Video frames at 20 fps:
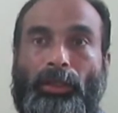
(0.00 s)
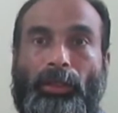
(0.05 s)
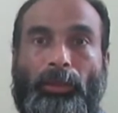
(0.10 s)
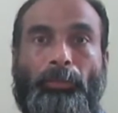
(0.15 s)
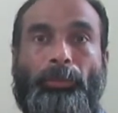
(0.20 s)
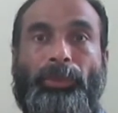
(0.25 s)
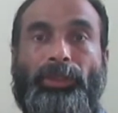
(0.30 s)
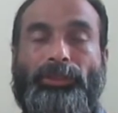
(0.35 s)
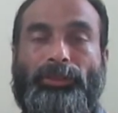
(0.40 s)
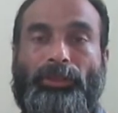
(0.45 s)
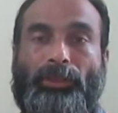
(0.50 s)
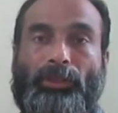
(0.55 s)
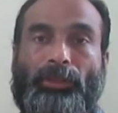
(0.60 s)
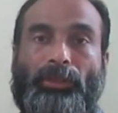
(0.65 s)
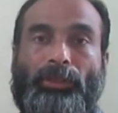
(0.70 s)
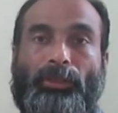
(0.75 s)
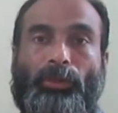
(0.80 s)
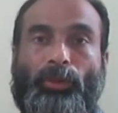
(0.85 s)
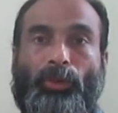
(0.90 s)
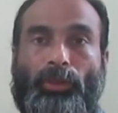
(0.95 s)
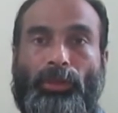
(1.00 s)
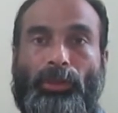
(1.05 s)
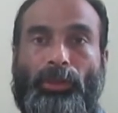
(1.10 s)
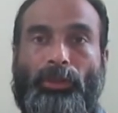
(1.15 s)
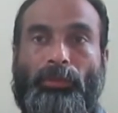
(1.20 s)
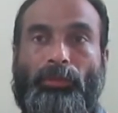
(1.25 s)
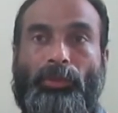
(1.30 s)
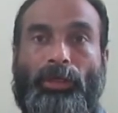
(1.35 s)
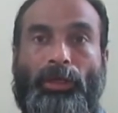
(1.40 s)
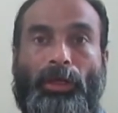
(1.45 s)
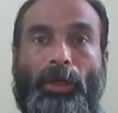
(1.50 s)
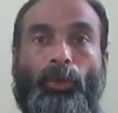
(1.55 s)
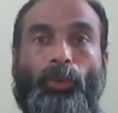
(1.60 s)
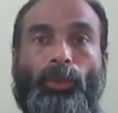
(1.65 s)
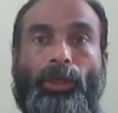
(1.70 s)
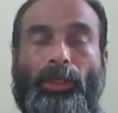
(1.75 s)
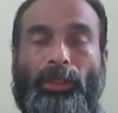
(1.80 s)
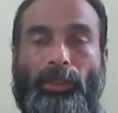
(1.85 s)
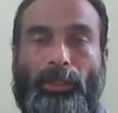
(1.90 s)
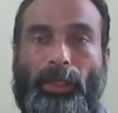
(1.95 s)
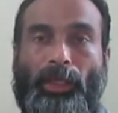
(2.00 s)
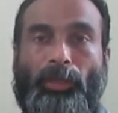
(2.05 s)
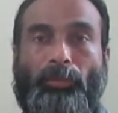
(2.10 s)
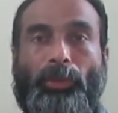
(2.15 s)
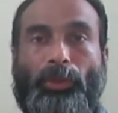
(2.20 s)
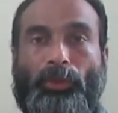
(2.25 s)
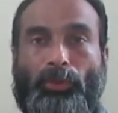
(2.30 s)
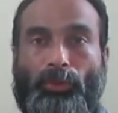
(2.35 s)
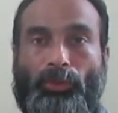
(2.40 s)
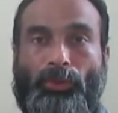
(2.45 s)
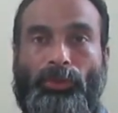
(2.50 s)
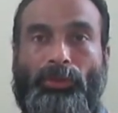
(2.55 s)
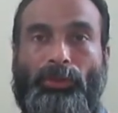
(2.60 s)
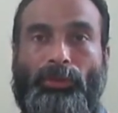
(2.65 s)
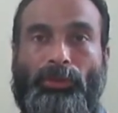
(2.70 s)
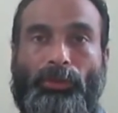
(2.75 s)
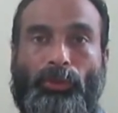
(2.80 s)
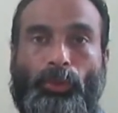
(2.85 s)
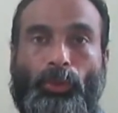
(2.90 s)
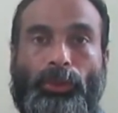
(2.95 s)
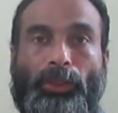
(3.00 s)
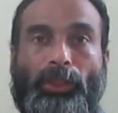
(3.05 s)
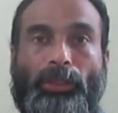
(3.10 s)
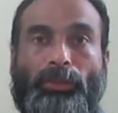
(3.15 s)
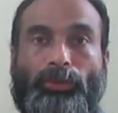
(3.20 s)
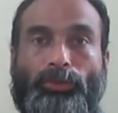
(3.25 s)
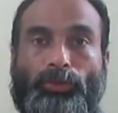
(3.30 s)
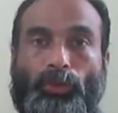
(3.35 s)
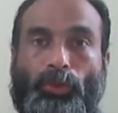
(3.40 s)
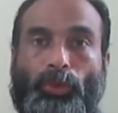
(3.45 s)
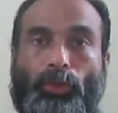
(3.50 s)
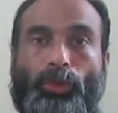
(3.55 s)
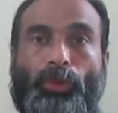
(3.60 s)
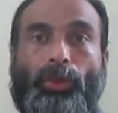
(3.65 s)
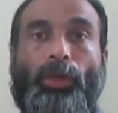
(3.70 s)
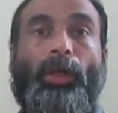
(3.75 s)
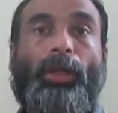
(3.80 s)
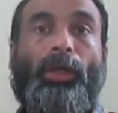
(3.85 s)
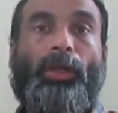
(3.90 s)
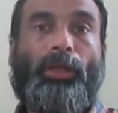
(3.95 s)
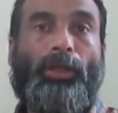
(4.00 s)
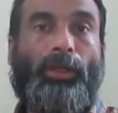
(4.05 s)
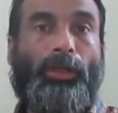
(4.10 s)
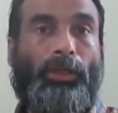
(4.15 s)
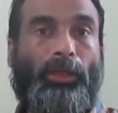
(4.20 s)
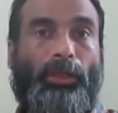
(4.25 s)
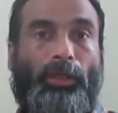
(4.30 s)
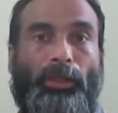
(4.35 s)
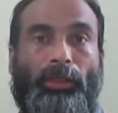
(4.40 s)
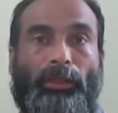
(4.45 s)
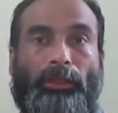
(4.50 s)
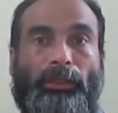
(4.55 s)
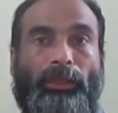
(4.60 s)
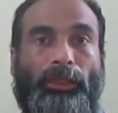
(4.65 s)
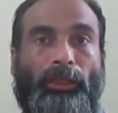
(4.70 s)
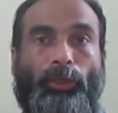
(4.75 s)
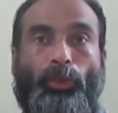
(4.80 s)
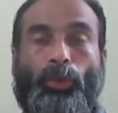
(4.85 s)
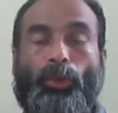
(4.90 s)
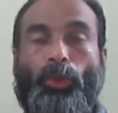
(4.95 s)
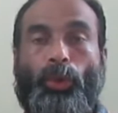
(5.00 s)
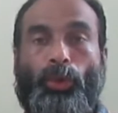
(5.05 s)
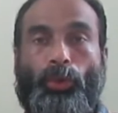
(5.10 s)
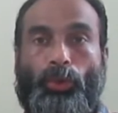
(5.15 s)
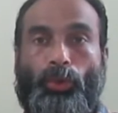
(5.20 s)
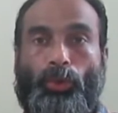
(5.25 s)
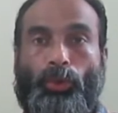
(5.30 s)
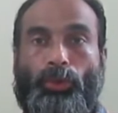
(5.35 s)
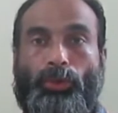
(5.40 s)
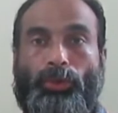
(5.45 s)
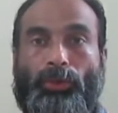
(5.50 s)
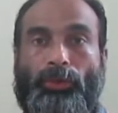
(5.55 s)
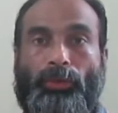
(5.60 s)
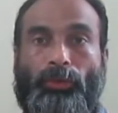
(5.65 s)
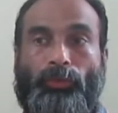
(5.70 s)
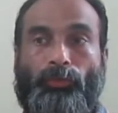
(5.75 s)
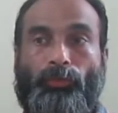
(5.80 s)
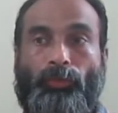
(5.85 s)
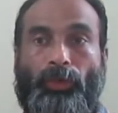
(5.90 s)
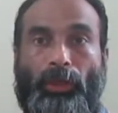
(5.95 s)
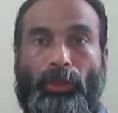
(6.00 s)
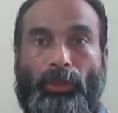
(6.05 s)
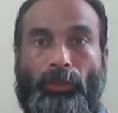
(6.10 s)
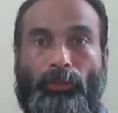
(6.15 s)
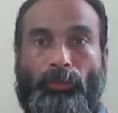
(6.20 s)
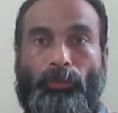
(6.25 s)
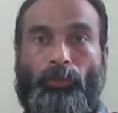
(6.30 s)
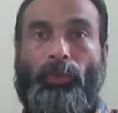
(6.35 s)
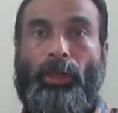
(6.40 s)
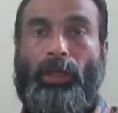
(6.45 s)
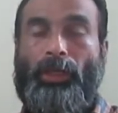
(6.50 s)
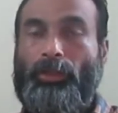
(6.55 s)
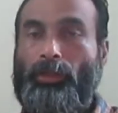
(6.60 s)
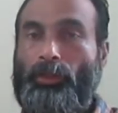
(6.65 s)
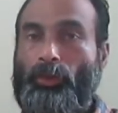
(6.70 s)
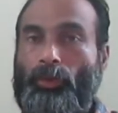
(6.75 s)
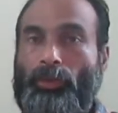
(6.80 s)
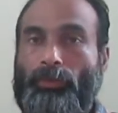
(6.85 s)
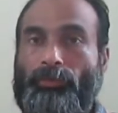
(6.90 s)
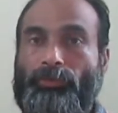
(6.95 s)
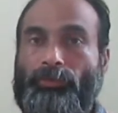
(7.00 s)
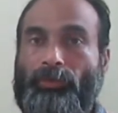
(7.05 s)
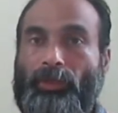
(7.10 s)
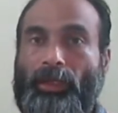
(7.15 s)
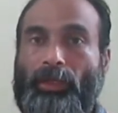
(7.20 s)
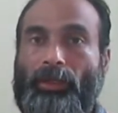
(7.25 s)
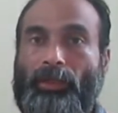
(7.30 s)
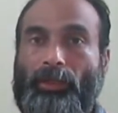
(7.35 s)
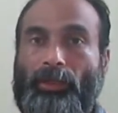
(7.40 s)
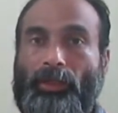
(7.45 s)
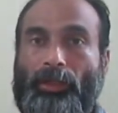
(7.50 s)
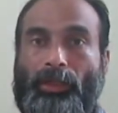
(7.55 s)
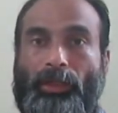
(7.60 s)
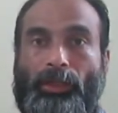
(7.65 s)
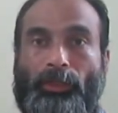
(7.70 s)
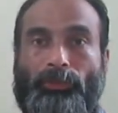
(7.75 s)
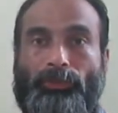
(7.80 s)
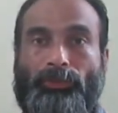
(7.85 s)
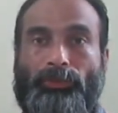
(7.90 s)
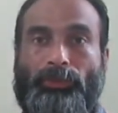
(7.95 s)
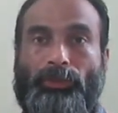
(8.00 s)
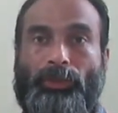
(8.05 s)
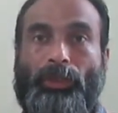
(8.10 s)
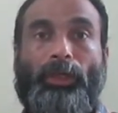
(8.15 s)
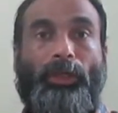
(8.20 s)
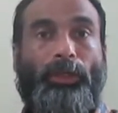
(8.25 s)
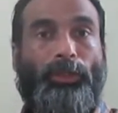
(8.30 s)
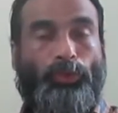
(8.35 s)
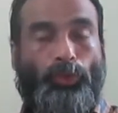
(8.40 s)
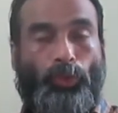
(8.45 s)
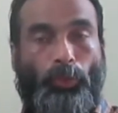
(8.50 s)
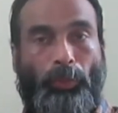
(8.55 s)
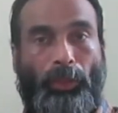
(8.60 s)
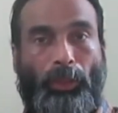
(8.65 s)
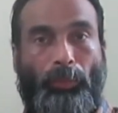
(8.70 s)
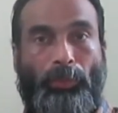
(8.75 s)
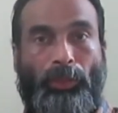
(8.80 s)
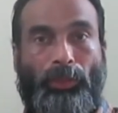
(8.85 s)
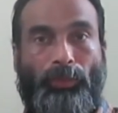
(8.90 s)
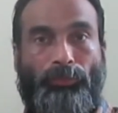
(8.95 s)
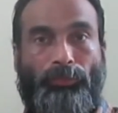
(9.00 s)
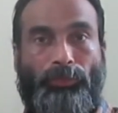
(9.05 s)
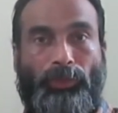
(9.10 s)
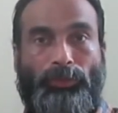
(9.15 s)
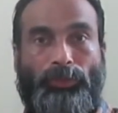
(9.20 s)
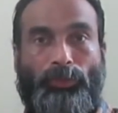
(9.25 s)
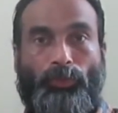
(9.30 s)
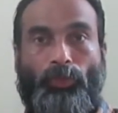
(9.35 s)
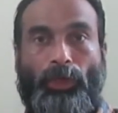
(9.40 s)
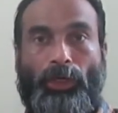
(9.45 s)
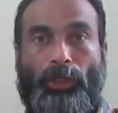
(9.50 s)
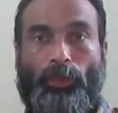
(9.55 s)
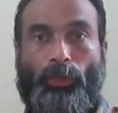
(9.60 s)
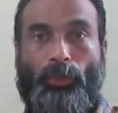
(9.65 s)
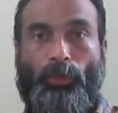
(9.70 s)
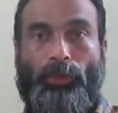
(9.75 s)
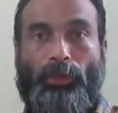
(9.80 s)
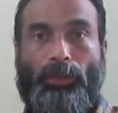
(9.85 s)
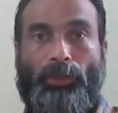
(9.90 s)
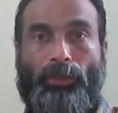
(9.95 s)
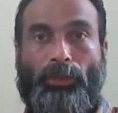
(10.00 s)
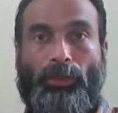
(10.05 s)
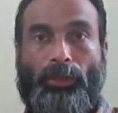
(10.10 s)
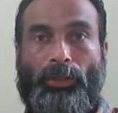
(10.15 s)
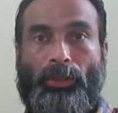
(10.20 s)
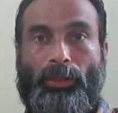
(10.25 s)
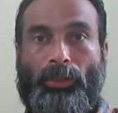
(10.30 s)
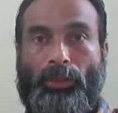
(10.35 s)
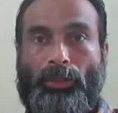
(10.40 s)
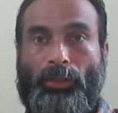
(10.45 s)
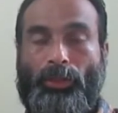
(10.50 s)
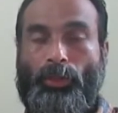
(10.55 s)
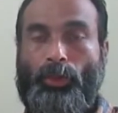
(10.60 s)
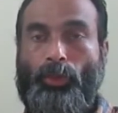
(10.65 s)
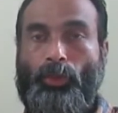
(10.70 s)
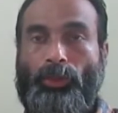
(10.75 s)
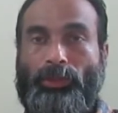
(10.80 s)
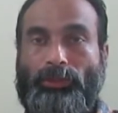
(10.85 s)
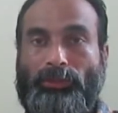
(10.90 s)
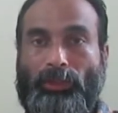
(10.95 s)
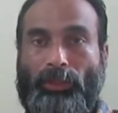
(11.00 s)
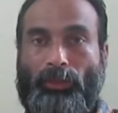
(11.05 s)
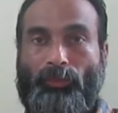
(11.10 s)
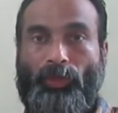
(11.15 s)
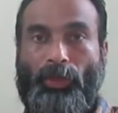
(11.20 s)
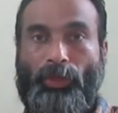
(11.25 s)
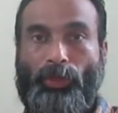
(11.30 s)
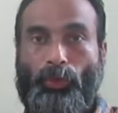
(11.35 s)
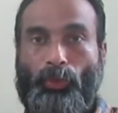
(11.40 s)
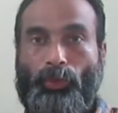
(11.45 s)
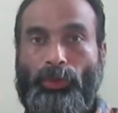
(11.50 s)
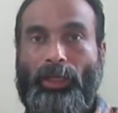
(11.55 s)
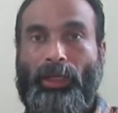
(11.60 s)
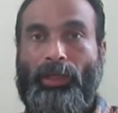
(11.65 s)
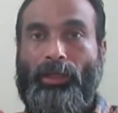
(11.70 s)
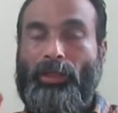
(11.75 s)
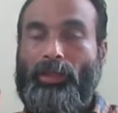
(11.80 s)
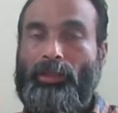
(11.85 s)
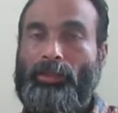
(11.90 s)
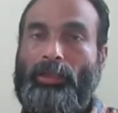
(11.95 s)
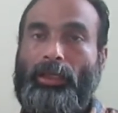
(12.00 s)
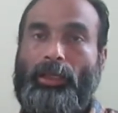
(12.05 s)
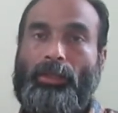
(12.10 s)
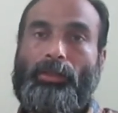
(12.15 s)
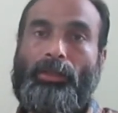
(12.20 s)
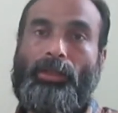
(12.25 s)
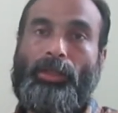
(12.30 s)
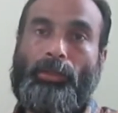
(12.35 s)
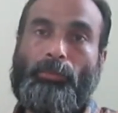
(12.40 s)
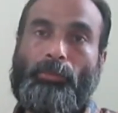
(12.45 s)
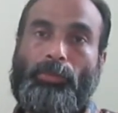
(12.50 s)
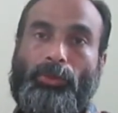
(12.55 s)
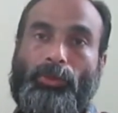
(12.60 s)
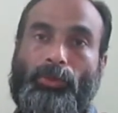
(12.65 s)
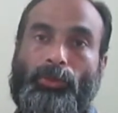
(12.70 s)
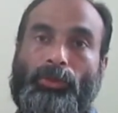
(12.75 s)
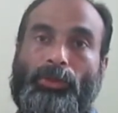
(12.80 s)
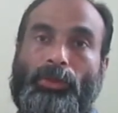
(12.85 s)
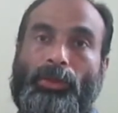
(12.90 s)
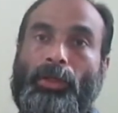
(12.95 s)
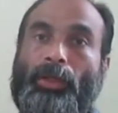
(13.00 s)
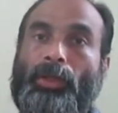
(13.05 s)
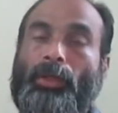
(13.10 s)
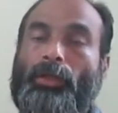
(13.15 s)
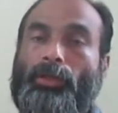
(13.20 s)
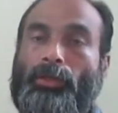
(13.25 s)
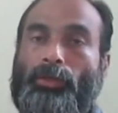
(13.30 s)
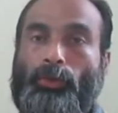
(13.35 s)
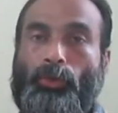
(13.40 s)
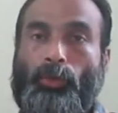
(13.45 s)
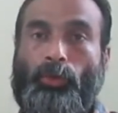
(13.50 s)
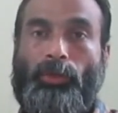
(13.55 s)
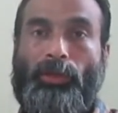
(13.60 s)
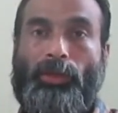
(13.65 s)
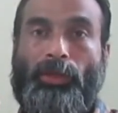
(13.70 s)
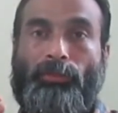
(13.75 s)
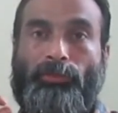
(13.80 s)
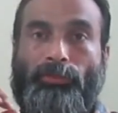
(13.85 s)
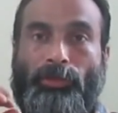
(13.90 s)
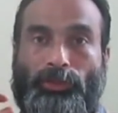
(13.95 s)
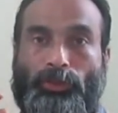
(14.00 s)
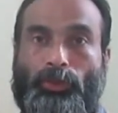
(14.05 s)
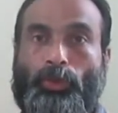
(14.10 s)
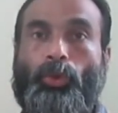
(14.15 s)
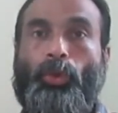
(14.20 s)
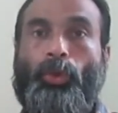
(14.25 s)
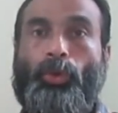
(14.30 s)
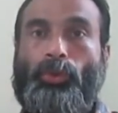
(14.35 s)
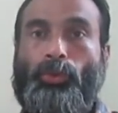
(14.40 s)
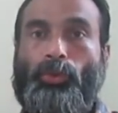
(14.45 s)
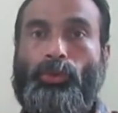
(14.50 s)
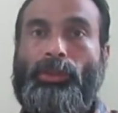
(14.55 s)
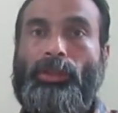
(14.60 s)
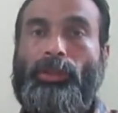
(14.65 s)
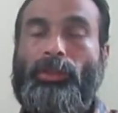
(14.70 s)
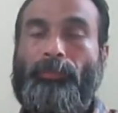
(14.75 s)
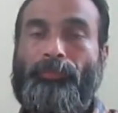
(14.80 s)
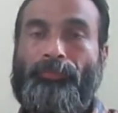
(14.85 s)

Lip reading: busy or a crowded neighborhood. Okay, so you don't know where your friend lives. So maybe first what you will do is that when you enter that neighborhood, you will first go to the